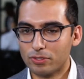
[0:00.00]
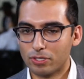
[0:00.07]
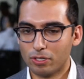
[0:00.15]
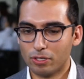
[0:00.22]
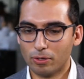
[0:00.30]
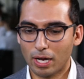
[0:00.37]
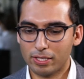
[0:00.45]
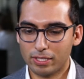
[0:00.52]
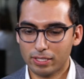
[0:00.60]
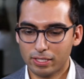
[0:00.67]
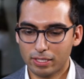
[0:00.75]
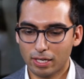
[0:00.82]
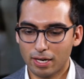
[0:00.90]
So I
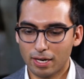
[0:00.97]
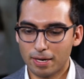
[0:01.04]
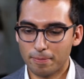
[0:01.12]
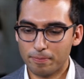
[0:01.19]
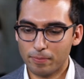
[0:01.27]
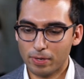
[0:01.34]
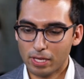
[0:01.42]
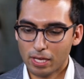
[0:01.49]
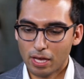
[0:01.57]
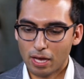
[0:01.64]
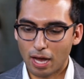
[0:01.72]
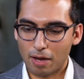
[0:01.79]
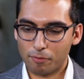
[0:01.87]
think
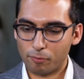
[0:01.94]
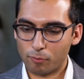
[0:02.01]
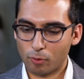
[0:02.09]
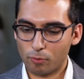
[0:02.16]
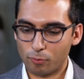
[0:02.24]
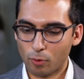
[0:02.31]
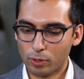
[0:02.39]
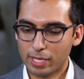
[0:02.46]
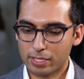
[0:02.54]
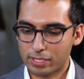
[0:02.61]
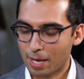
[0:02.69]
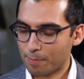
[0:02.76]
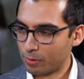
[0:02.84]
for
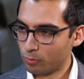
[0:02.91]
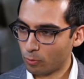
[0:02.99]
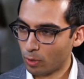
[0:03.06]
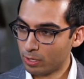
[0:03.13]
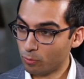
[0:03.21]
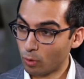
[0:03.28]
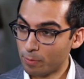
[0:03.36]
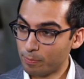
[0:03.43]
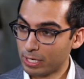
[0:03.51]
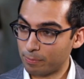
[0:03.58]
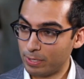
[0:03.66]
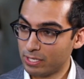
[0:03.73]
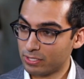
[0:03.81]
that to happen, one
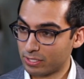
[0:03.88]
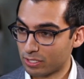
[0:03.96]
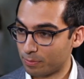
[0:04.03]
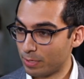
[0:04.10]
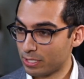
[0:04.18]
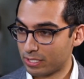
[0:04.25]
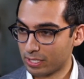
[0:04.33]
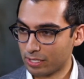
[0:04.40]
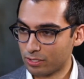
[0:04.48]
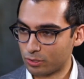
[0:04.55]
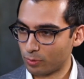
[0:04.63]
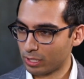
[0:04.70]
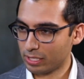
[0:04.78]
big piece that's missing
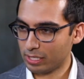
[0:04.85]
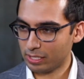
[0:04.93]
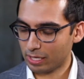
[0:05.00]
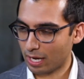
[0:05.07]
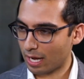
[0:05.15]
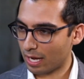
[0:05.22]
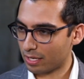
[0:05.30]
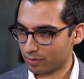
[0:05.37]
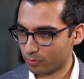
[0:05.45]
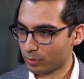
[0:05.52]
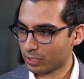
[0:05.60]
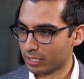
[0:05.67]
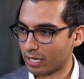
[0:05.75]
is
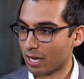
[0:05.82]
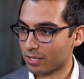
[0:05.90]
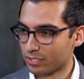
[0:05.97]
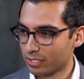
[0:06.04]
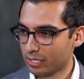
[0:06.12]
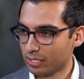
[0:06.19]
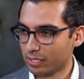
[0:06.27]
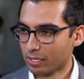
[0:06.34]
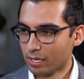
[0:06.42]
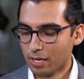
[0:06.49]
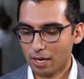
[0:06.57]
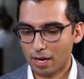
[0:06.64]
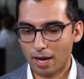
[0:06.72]
really custody.
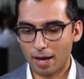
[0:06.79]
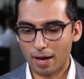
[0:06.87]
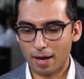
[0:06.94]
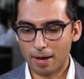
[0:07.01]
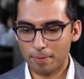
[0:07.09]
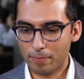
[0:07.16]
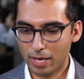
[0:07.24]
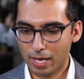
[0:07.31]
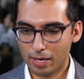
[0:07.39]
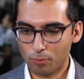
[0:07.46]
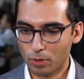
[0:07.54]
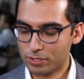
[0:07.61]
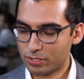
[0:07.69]

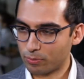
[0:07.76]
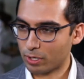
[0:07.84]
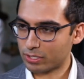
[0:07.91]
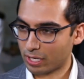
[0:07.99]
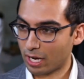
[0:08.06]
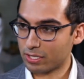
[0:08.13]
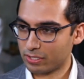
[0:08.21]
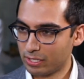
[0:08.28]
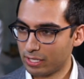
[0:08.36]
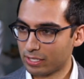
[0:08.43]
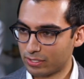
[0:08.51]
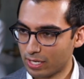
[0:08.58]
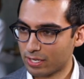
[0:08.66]
And once
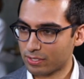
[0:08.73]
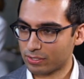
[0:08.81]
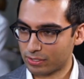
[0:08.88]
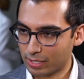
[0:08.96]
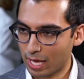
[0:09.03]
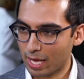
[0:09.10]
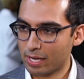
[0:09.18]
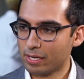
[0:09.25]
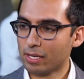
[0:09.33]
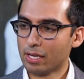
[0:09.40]
custody exists, then